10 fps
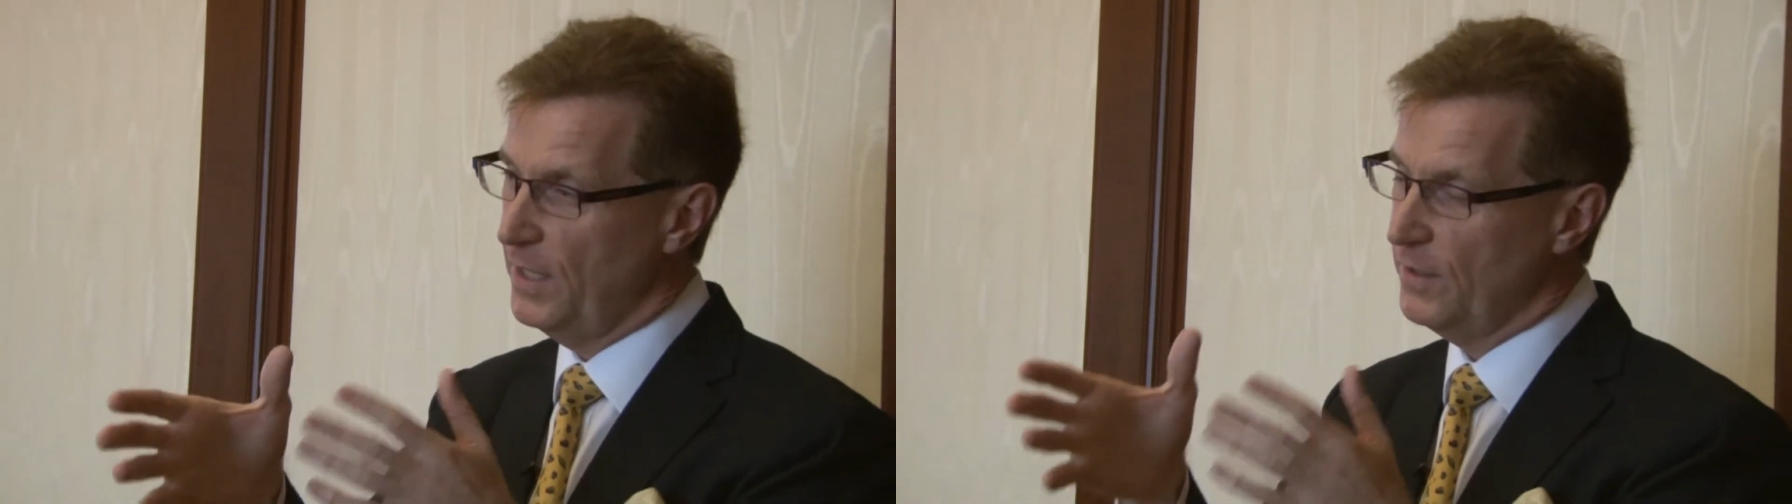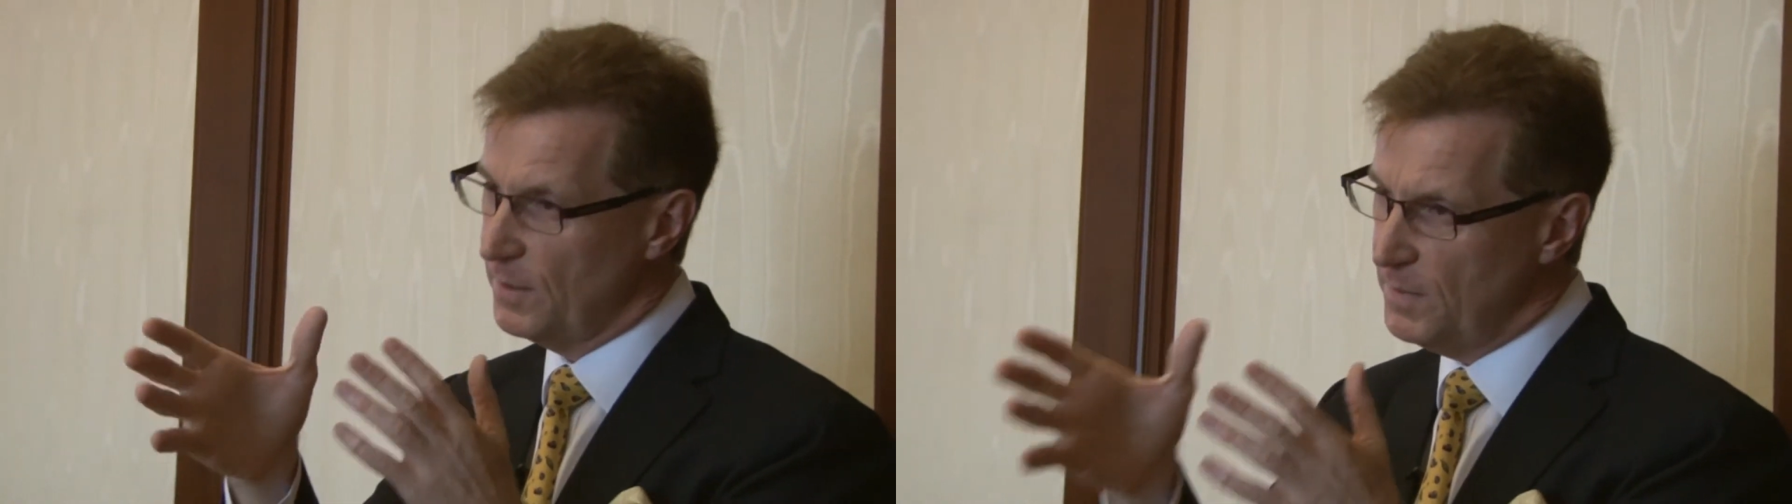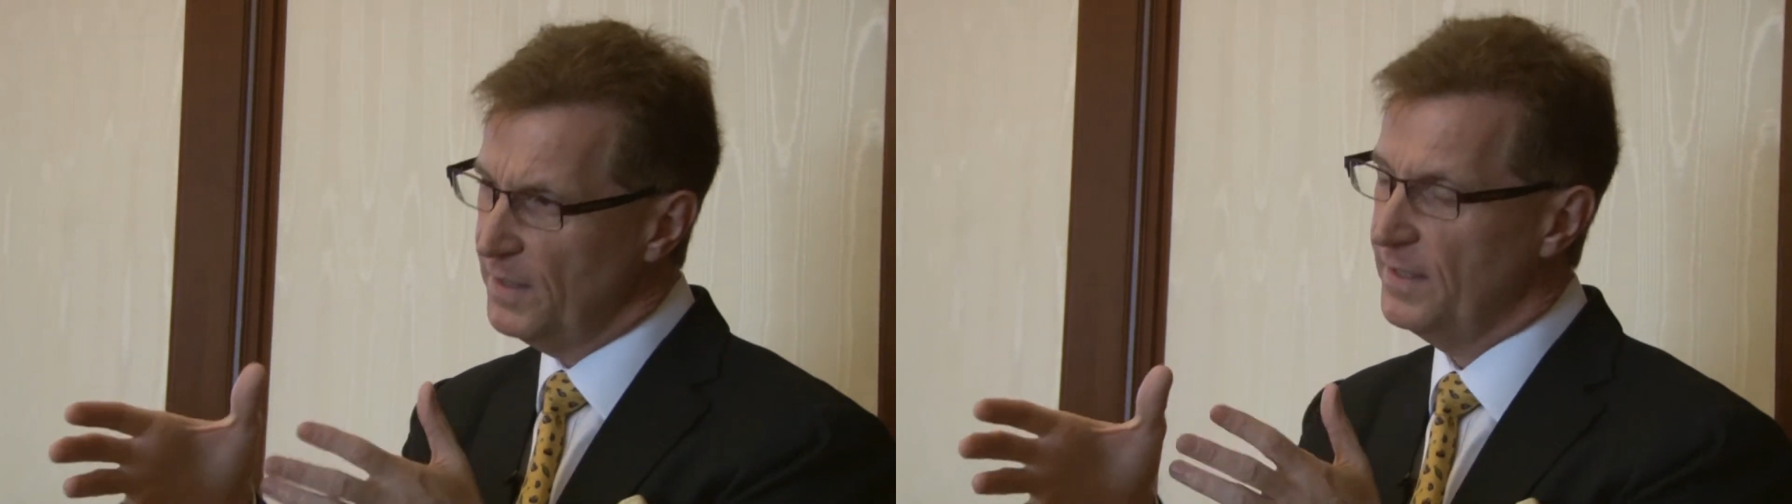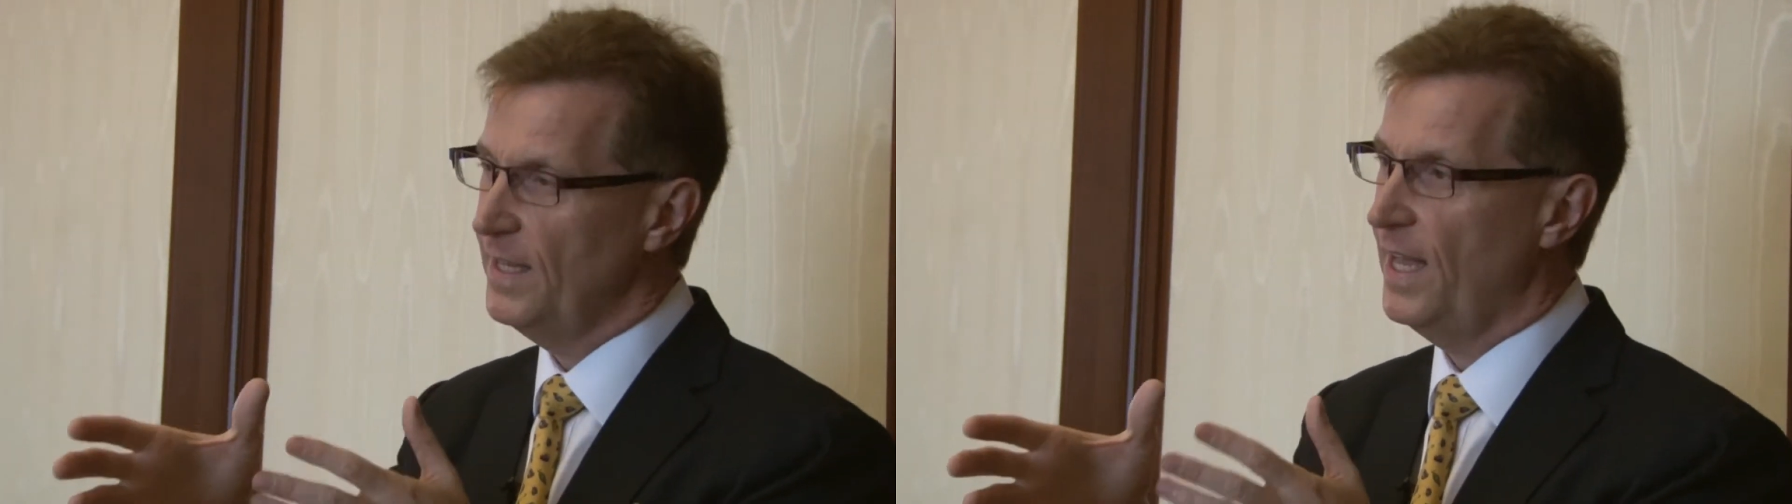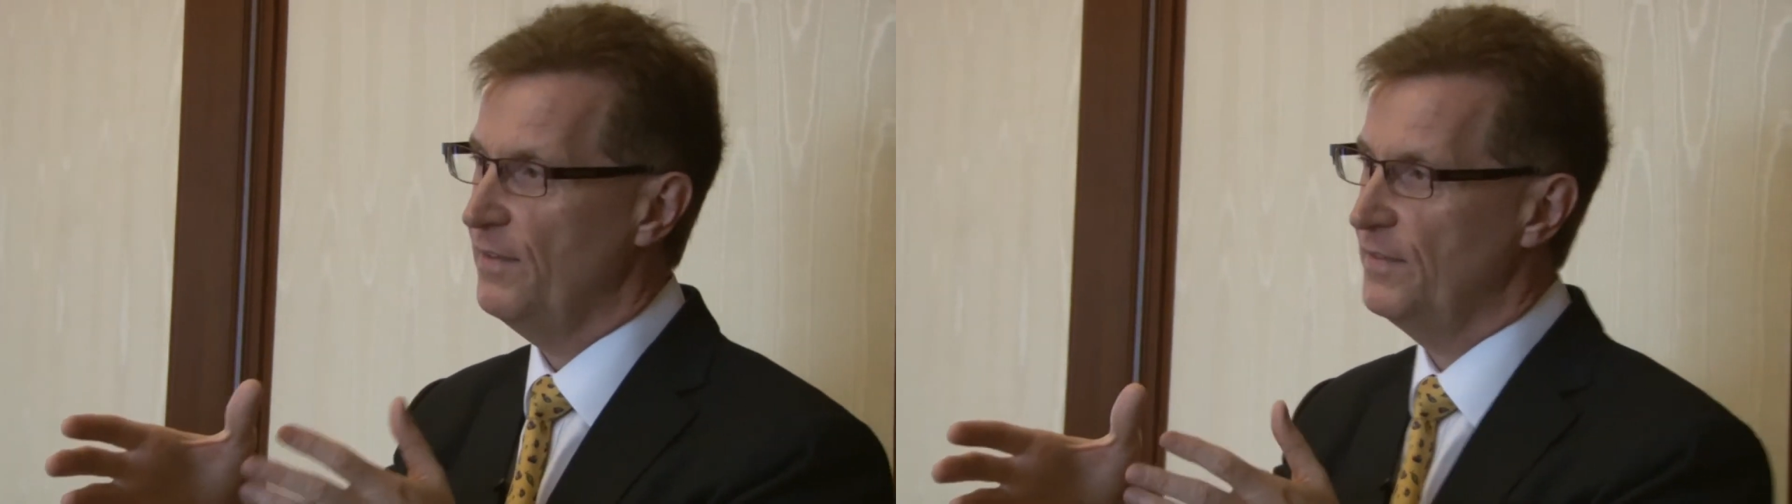you've got a month
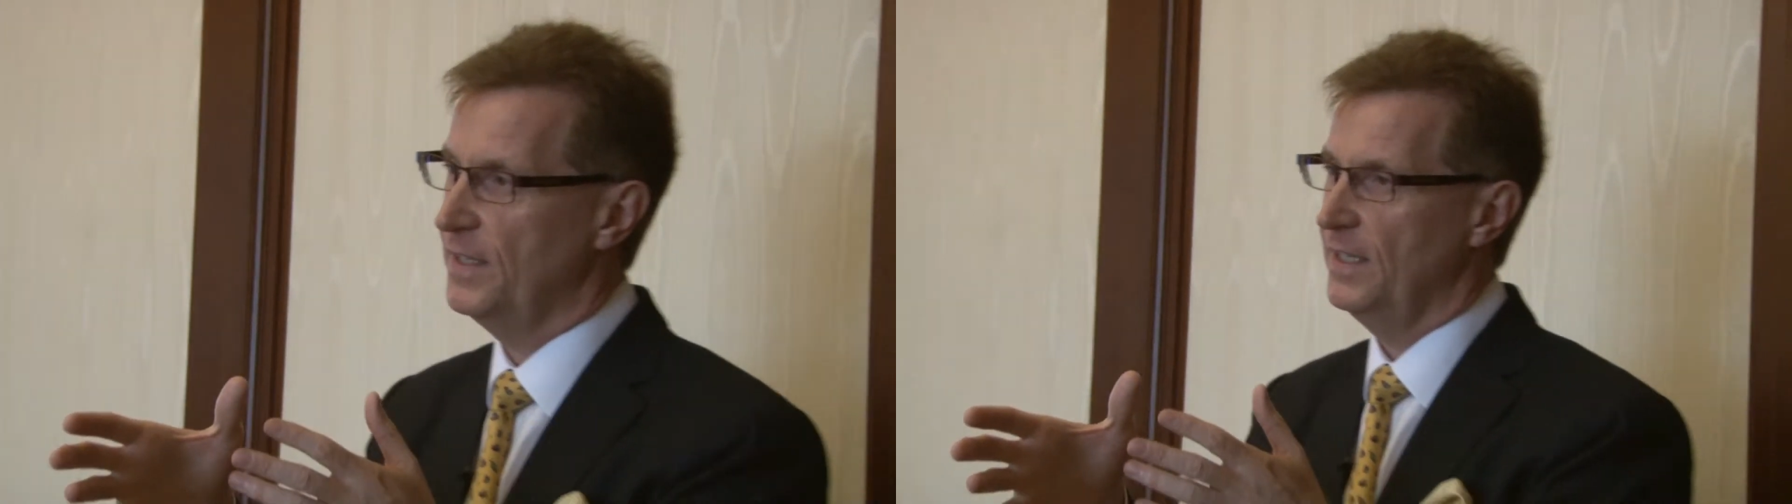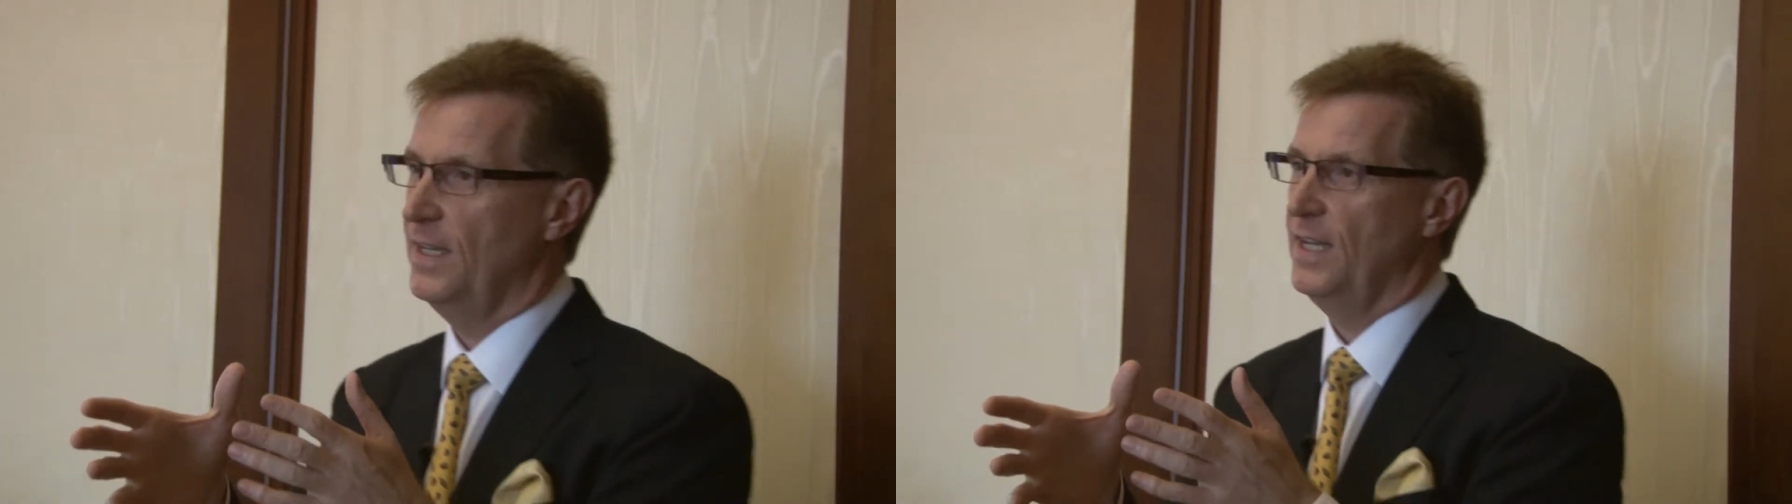left,